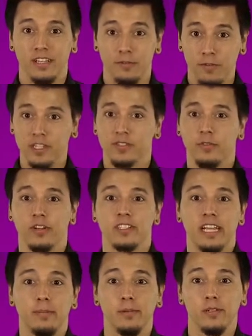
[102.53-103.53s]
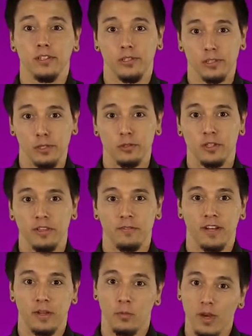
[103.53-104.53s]
In fish, for example, you'll usually
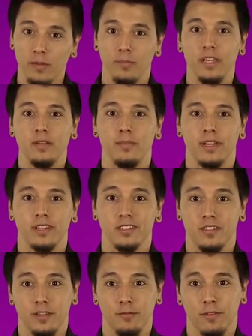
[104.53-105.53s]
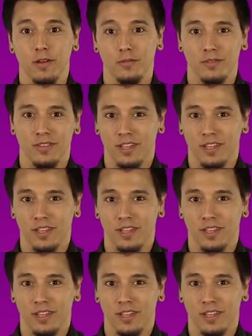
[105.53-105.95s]
find white meat because they float.